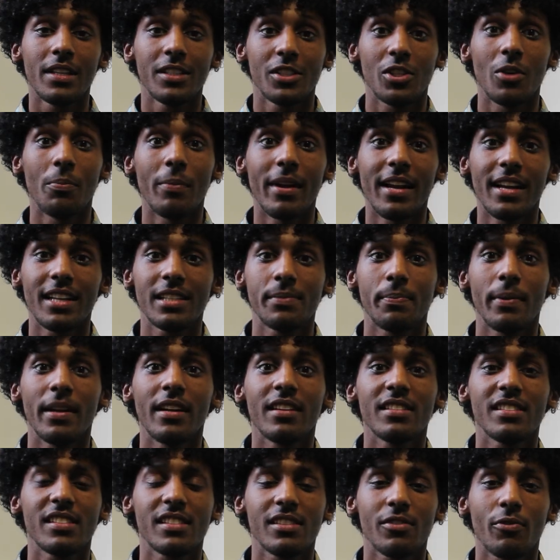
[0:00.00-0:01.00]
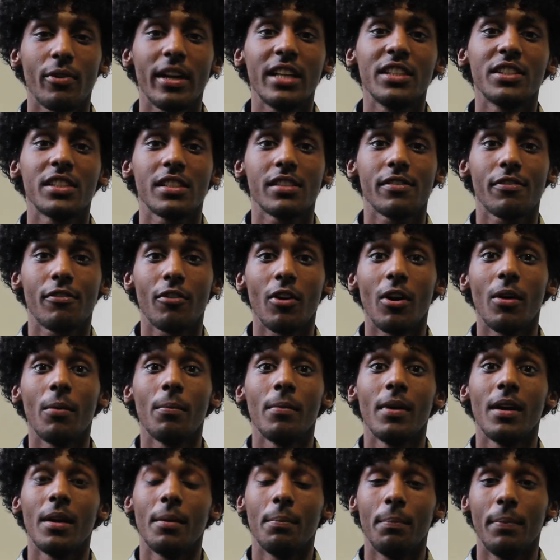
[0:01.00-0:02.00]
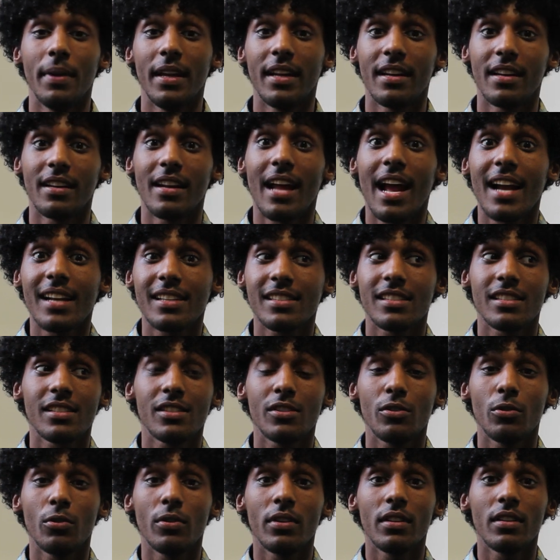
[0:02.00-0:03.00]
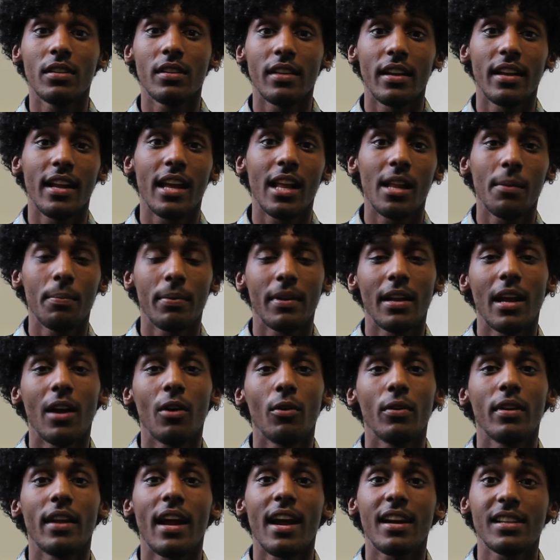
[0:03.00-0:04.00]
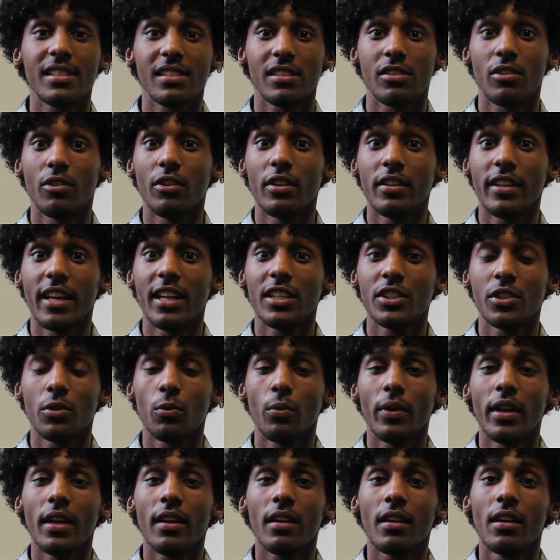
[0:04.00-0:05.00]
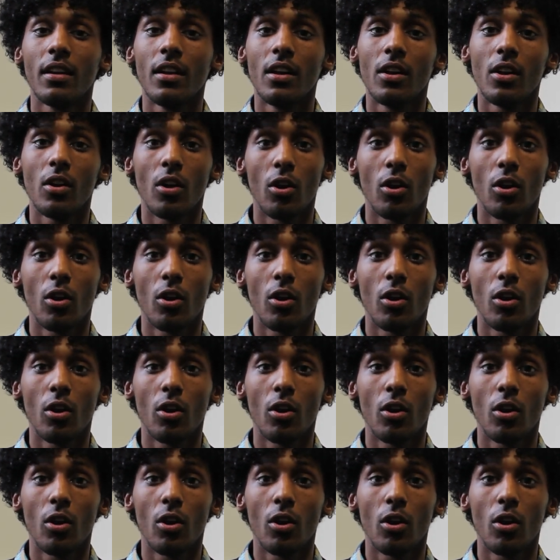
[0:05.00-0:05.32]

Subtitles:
So my experience ranges from being an Access student and helping out in Access Orientation Week,